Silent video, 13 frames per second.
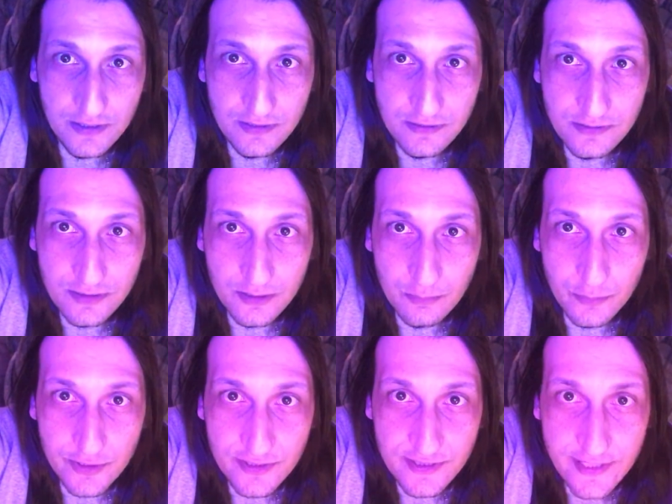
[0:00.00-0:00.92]

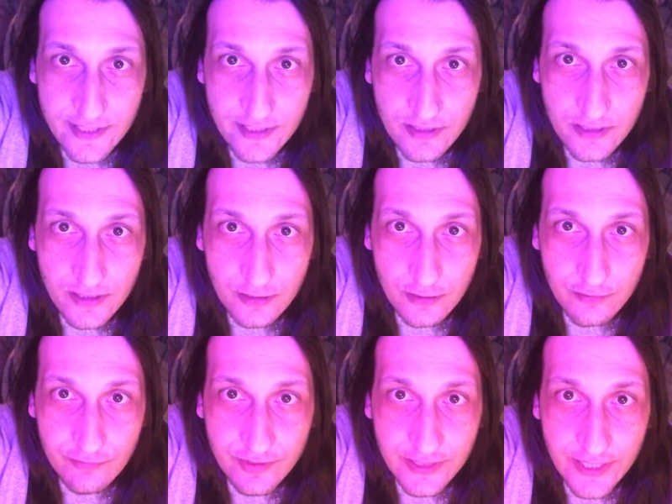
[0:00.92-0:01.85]
Someone has any idea
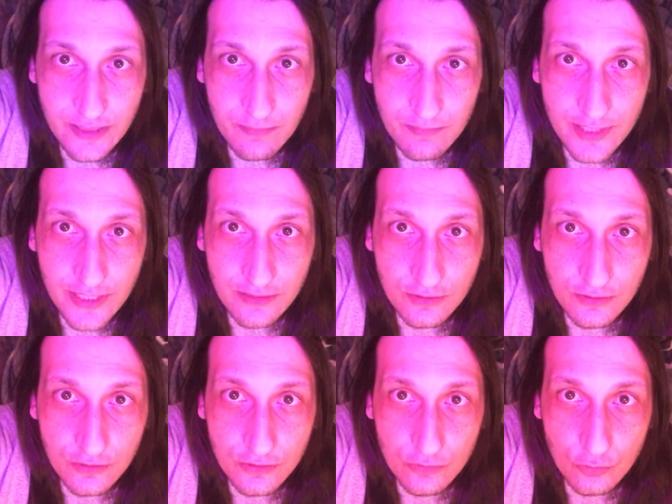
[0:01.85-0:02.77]
of a game that
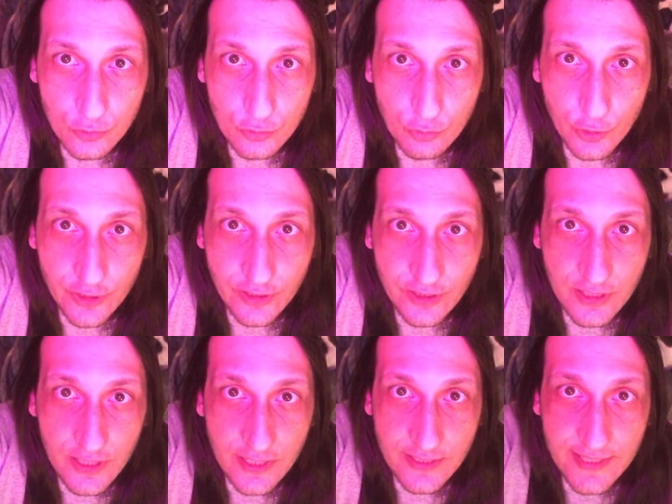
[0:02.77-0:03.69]
would work?
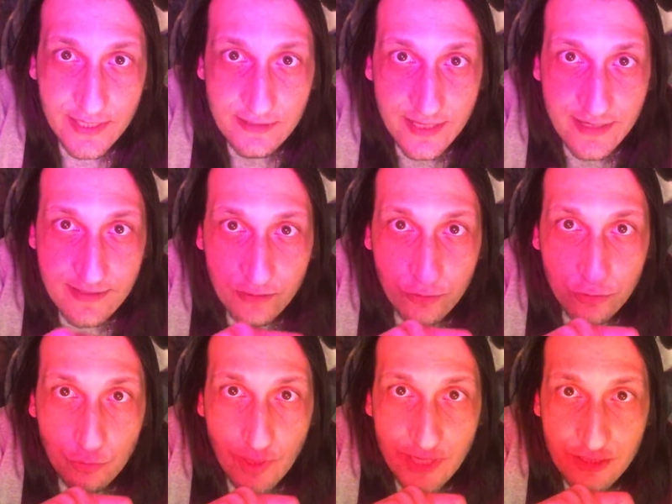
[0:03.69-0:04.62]
Yes, that is a good
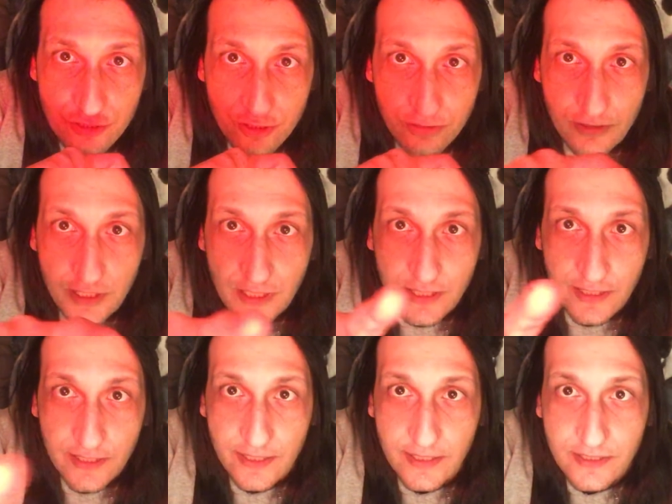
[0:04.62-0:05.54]
question.
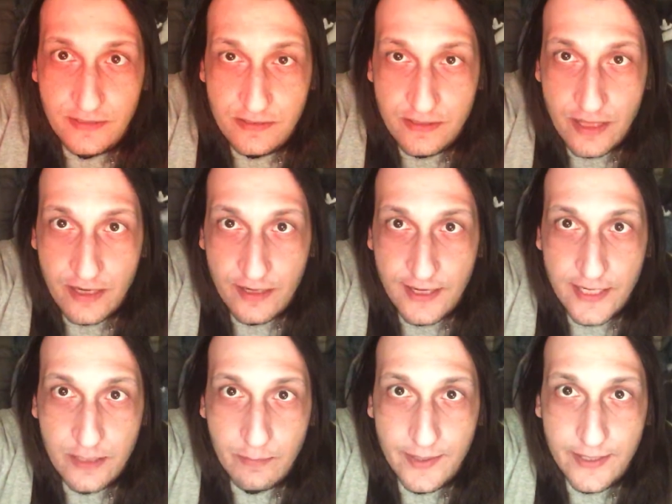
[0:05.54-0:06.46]
Is there
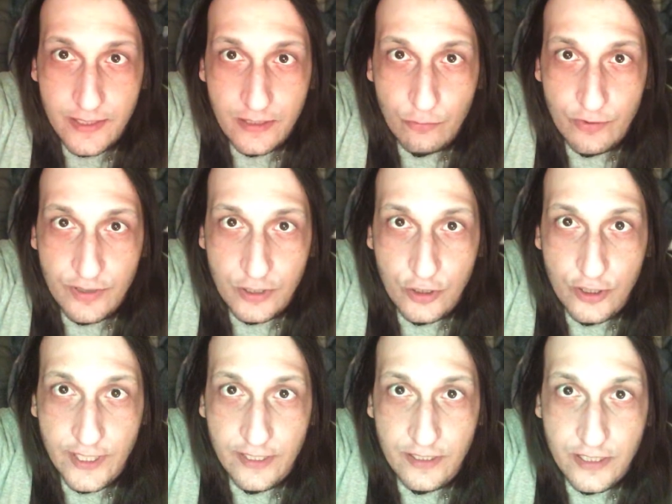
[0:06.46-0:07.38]
anybody with a good
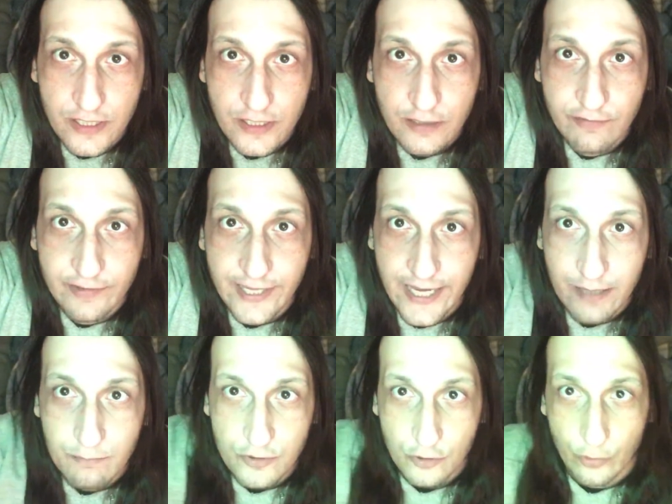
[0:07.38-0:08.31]
idea of a
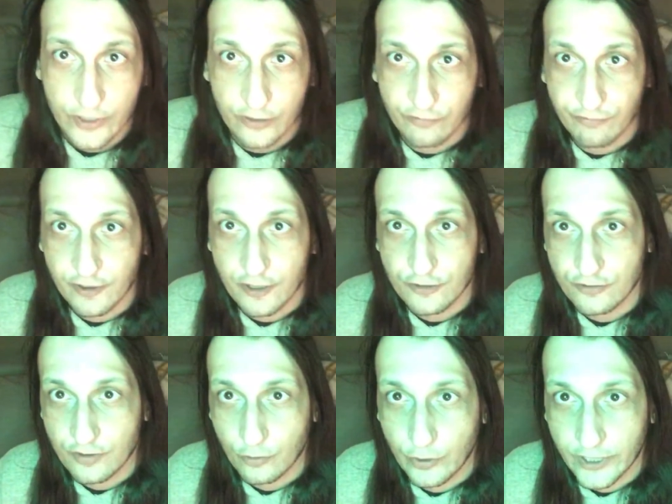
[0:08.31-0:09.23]
game so we could finish
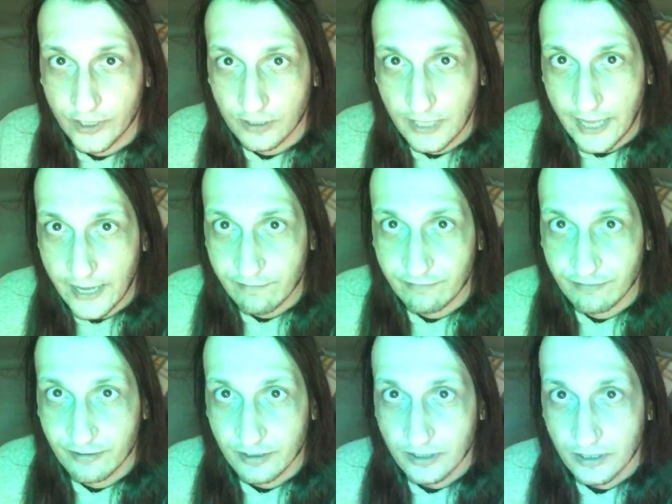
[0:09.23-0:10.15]
the quick live
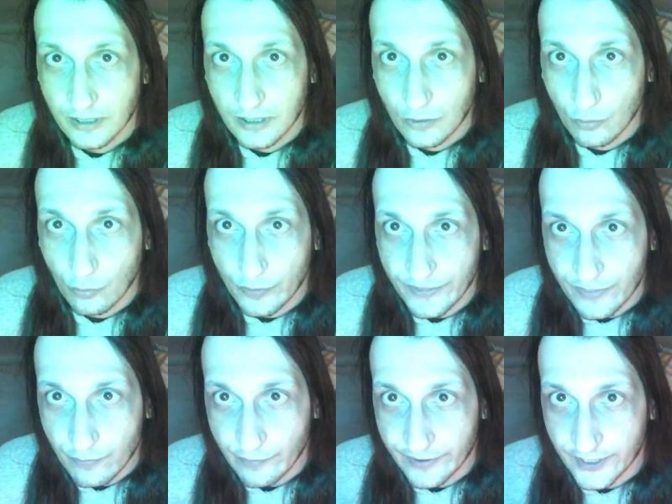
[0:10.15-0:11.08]

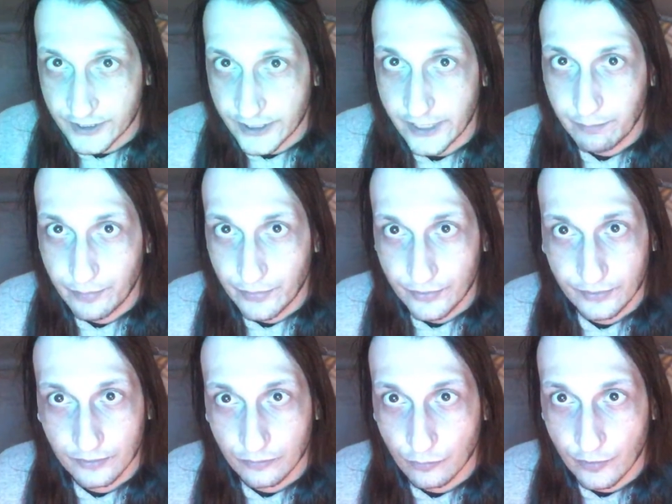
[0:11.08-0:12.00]
with a tip,
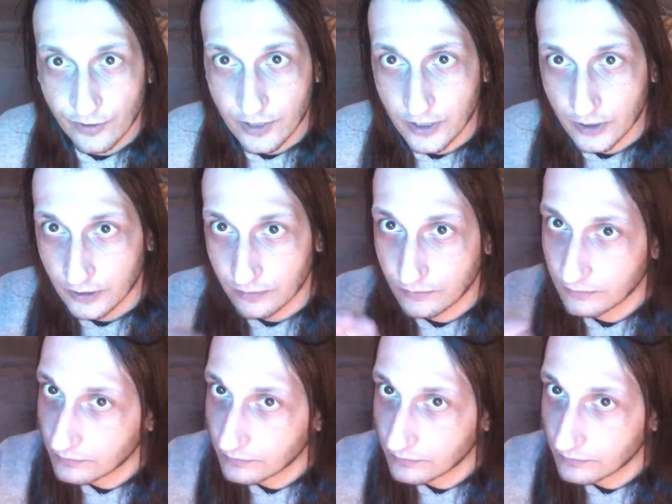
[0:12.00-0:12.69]
with the